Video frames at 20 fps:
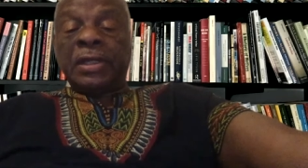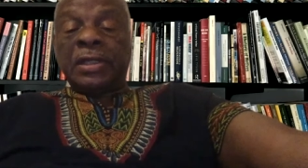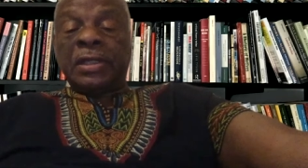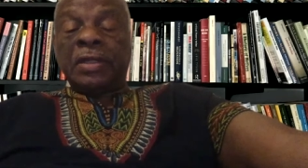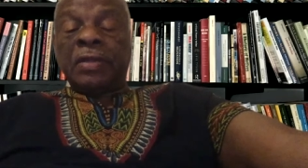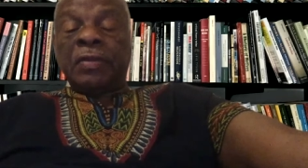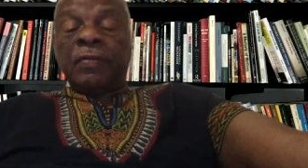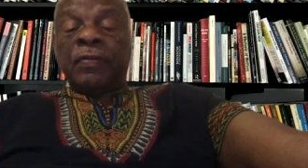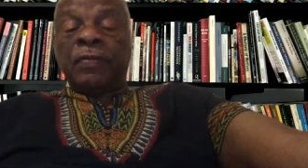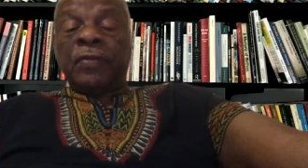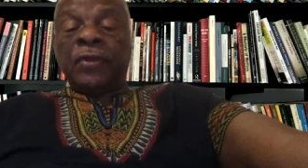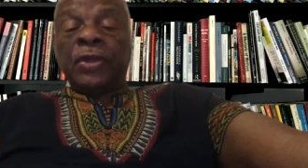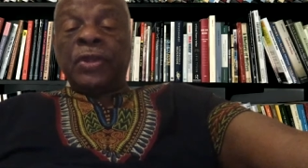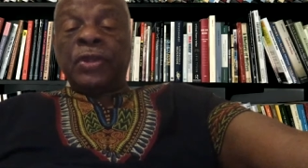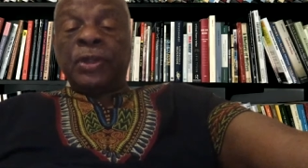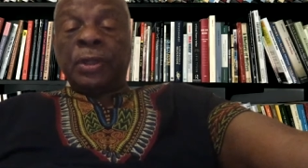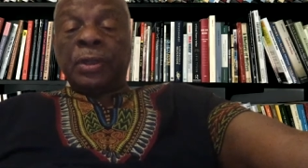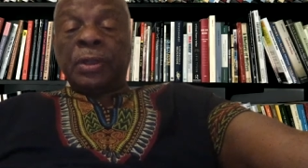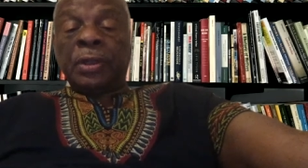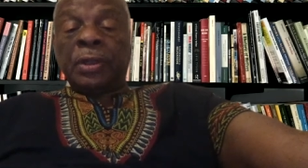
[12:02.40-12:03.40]
Vision,
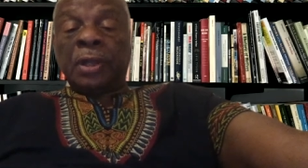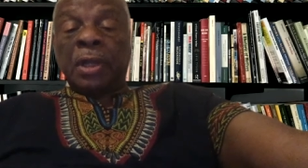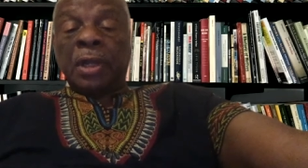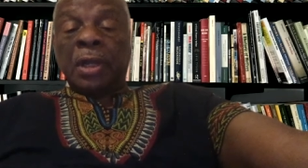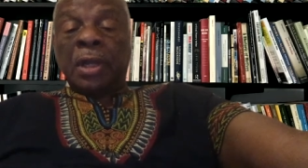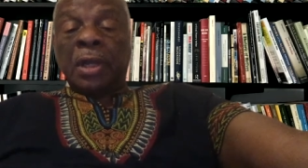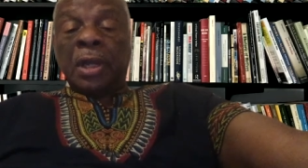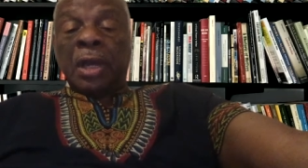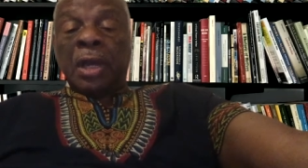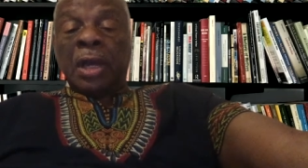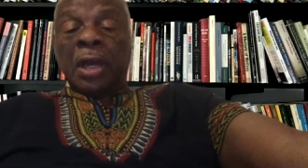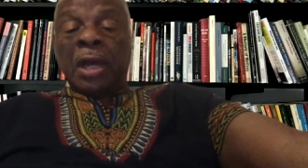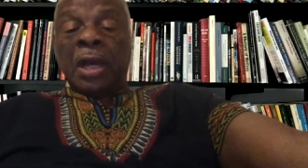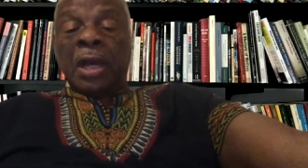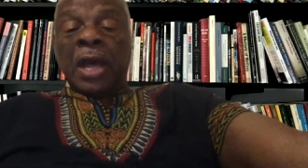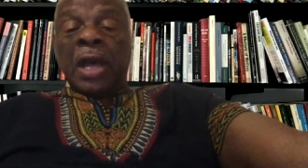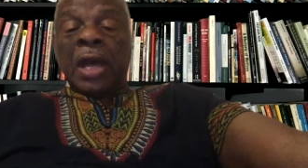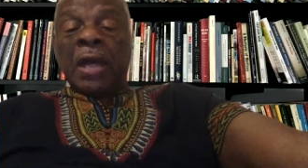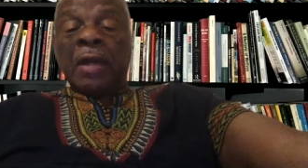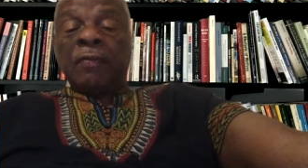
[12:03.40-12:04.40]
out
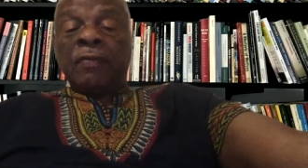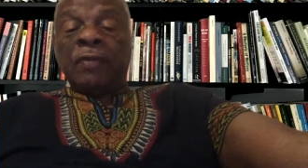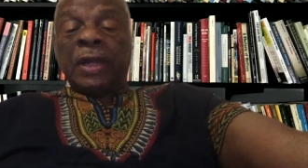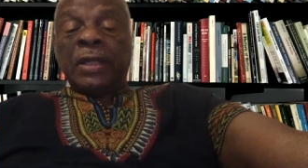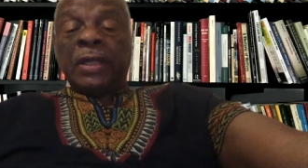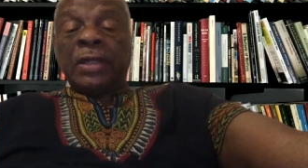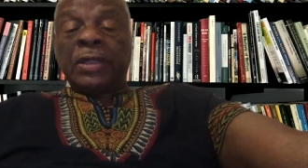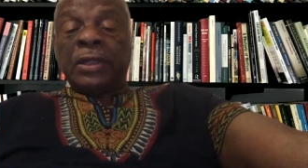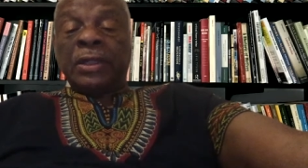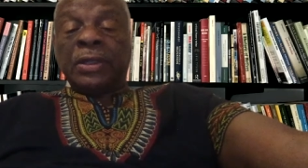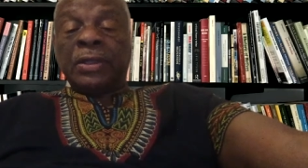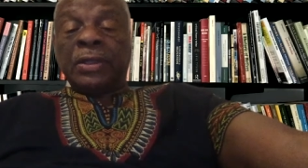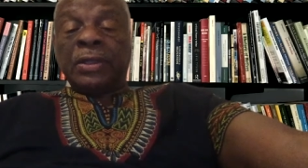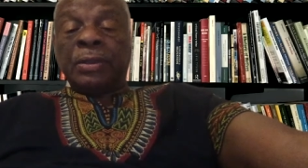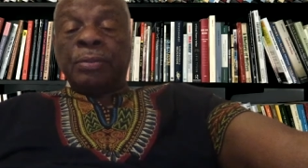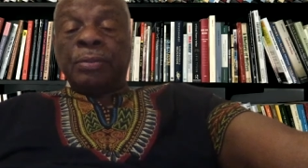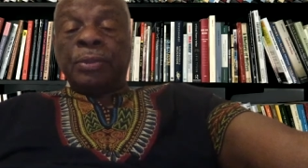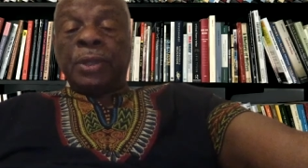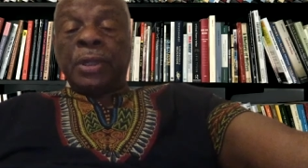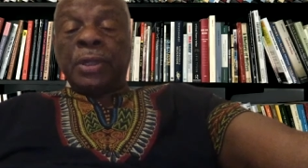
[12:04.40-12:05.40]
of Lexington
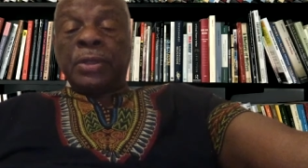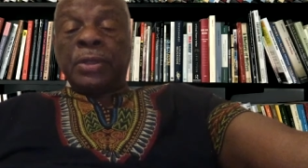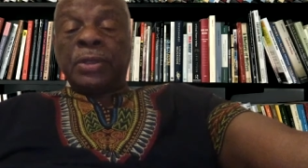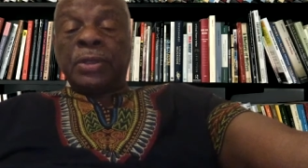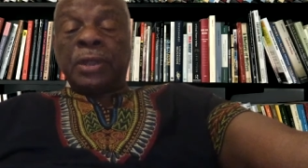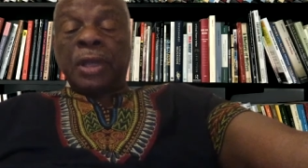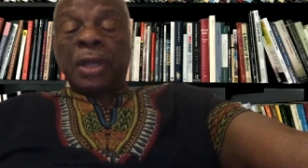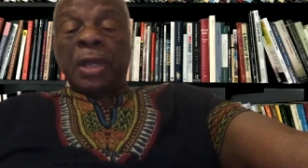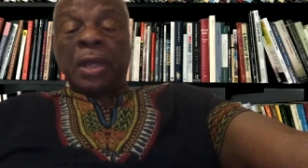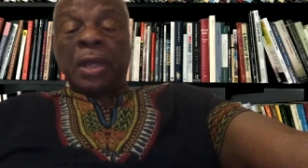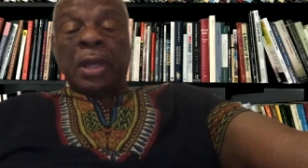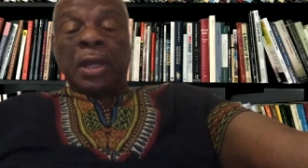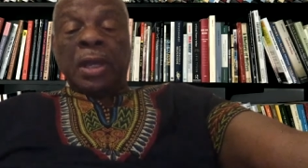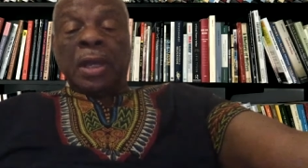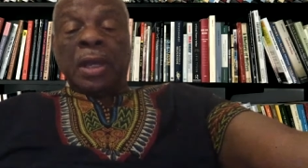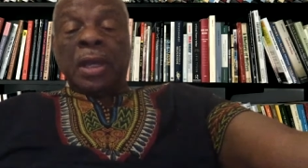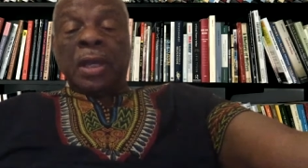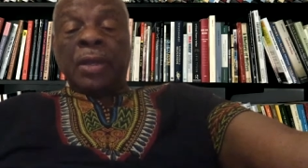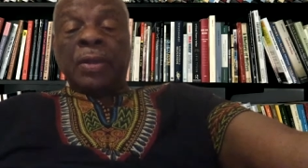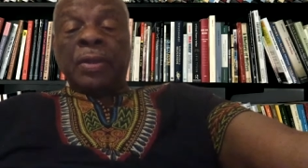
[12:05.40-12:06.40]
Books.
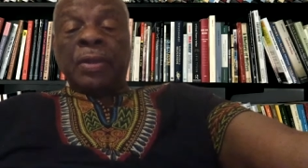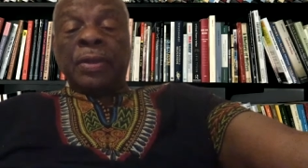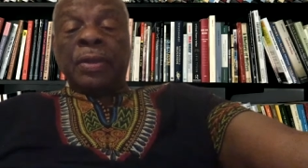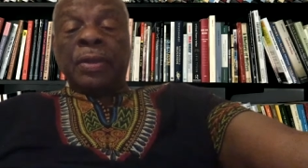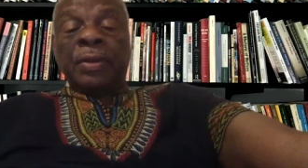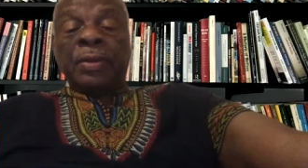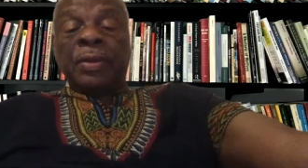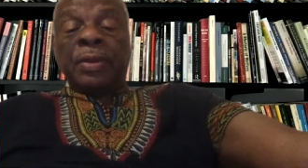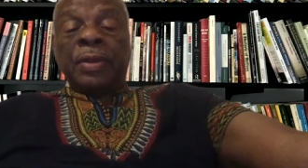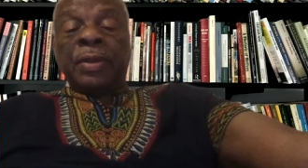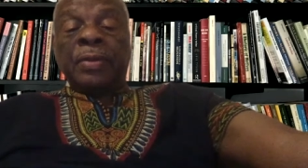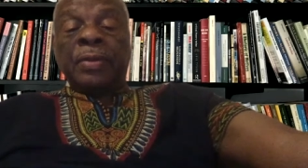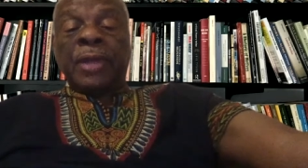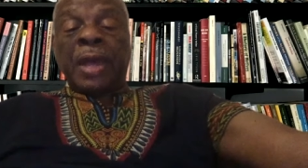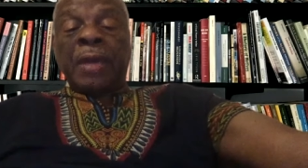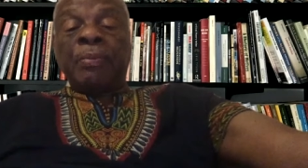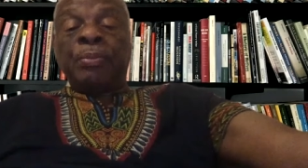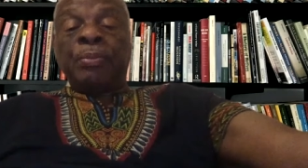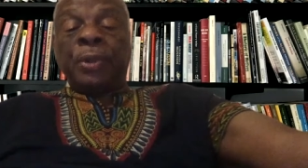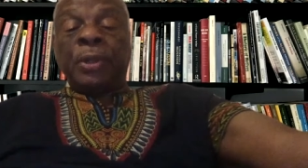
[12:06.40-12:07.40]
That
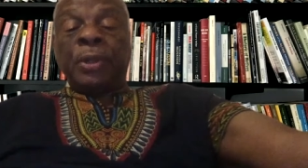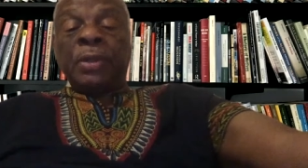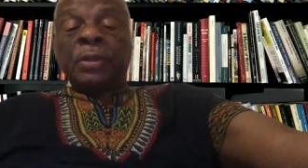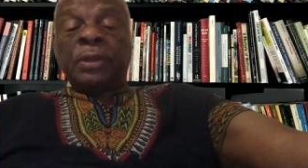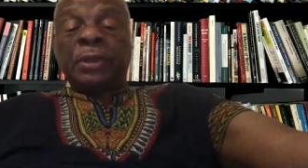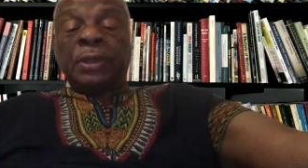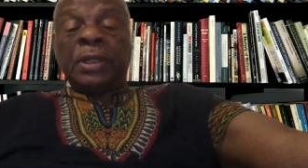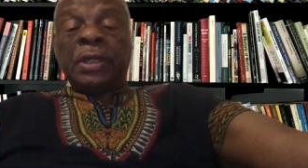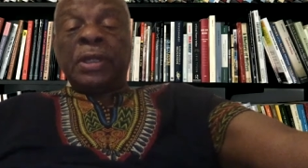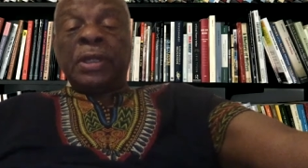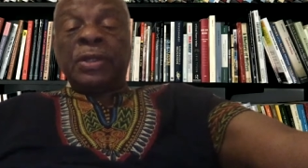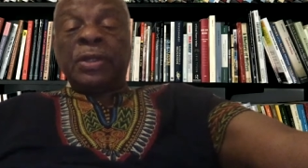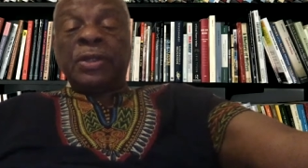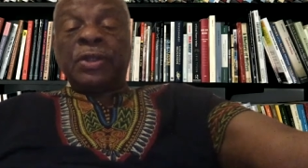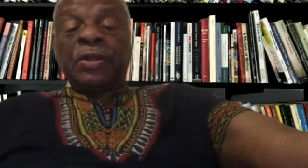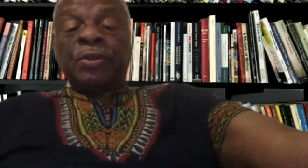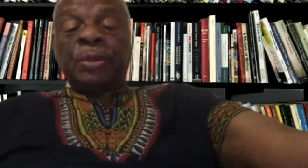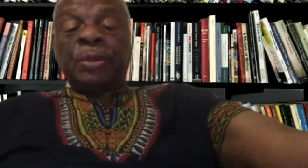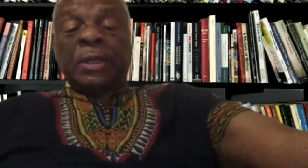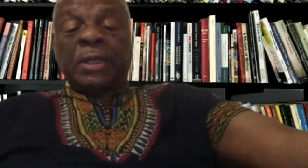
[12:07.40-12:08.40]
book deals
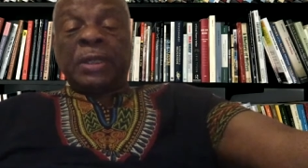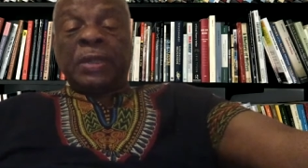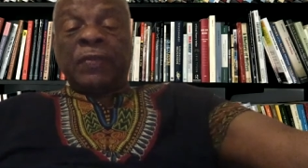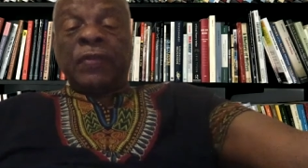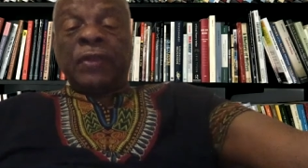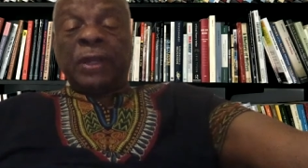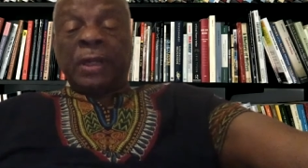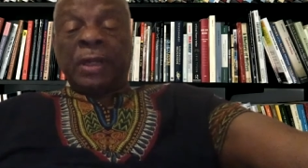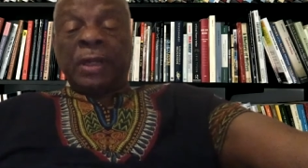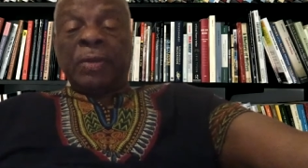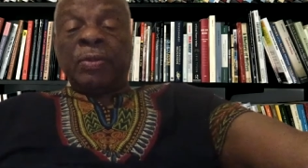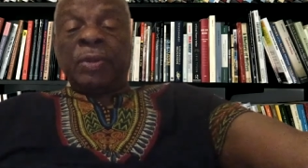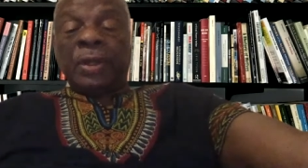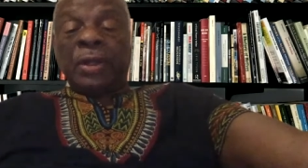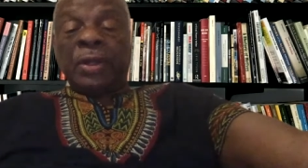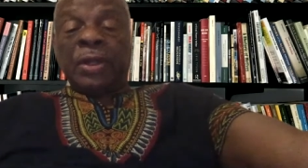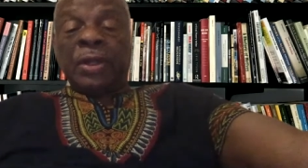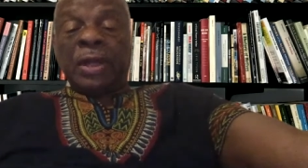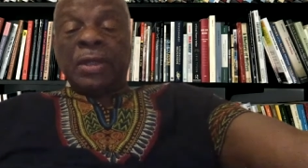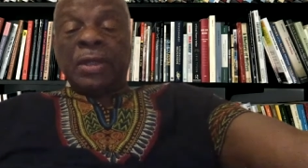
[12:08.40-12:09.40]
specifically with
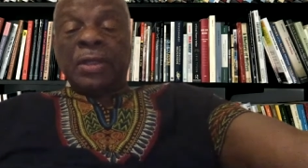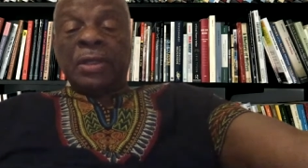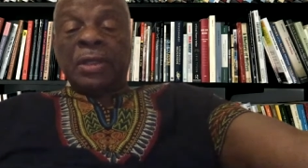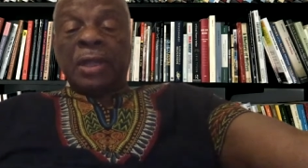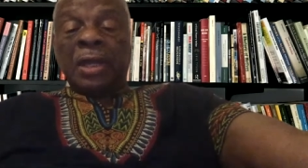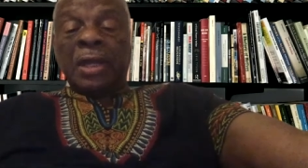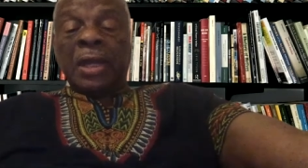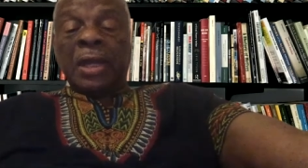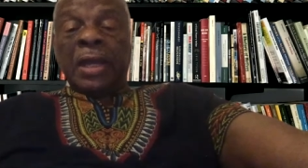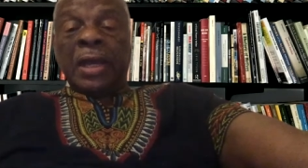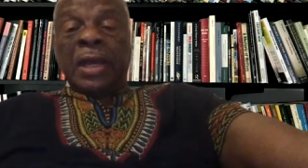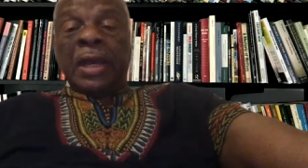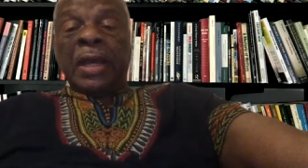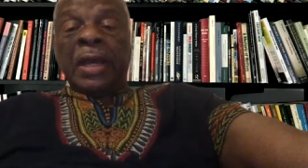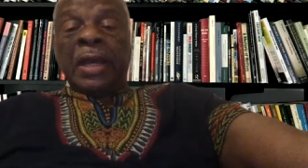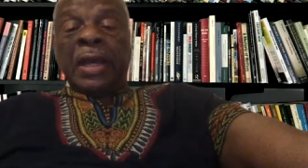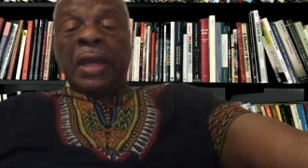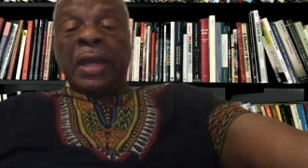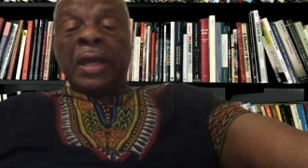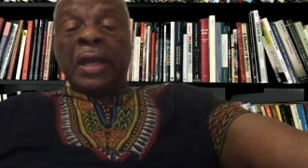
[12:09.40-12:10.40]
this.
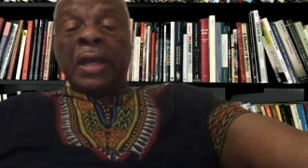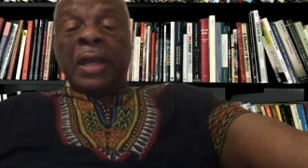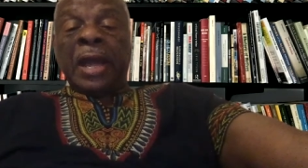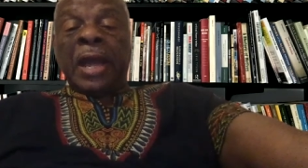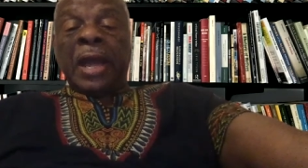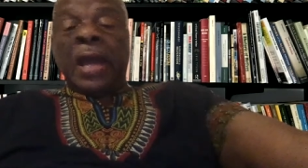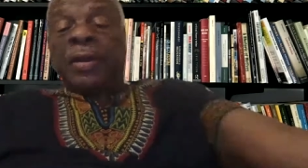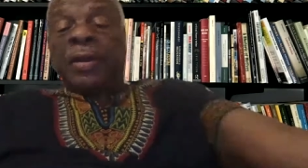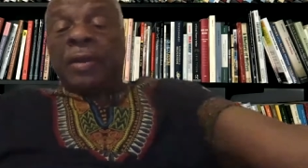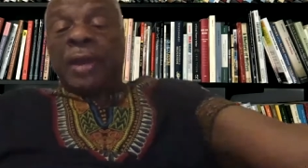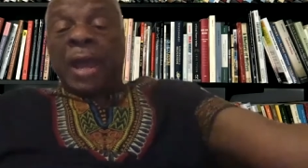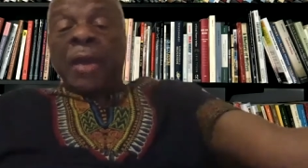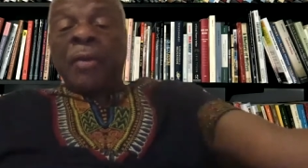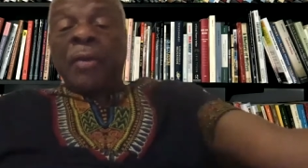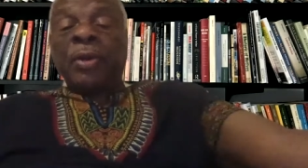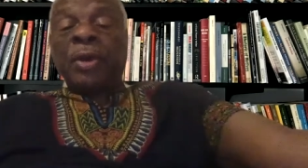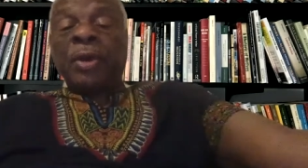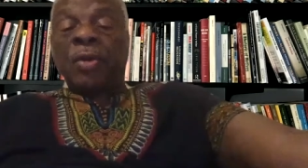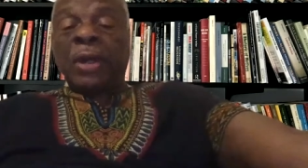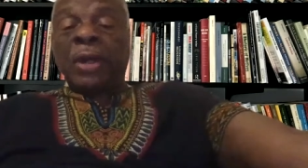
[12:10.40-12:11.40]
And I
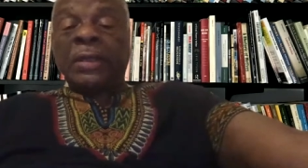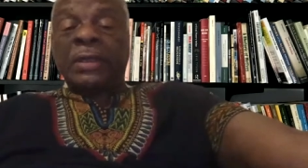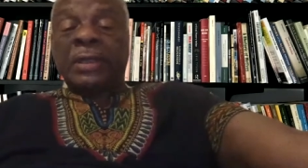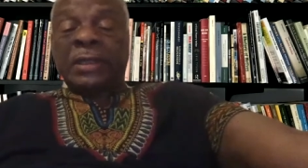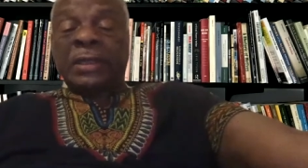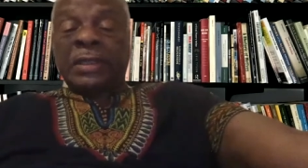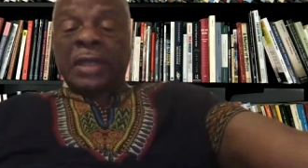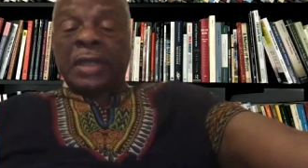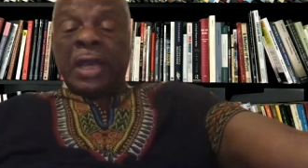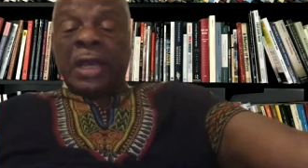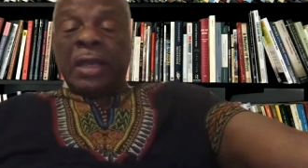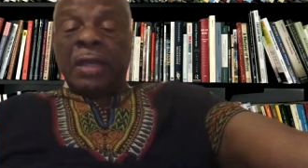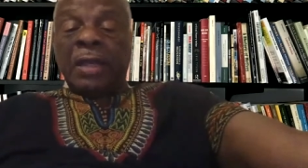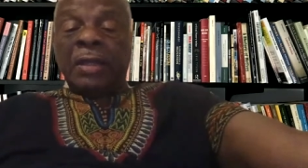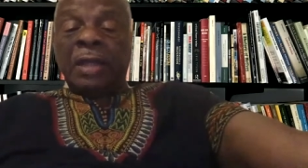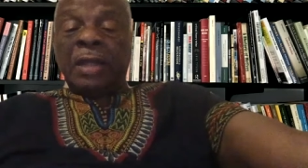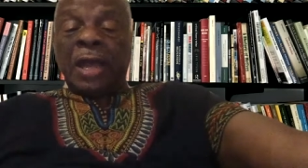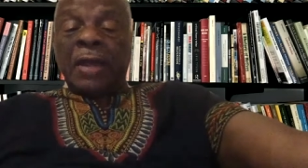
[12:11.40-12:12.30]
regret to say that